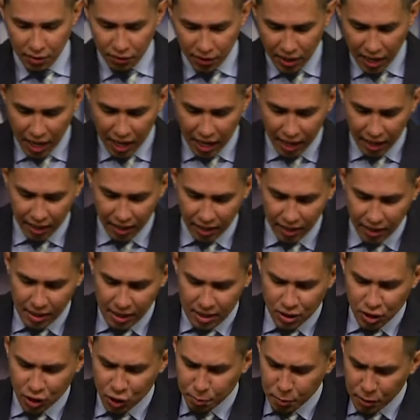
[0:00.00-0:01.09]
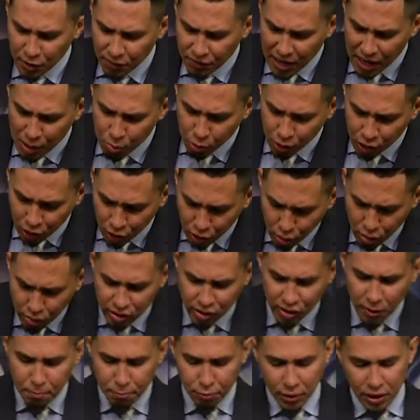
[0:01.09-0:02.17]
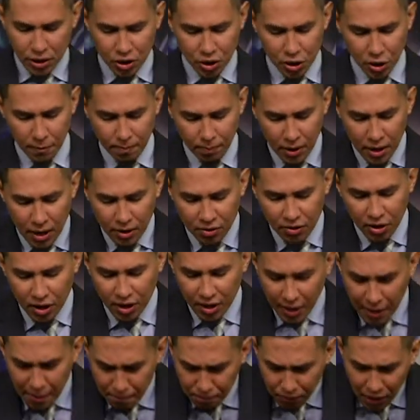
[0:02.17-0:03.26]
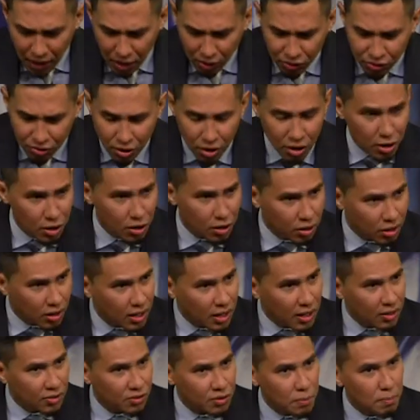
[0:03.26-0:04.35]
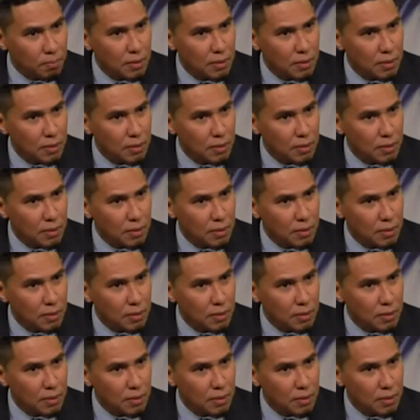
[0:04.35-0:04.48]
of God. The Spirit of God will use the preacher to come down to earth, to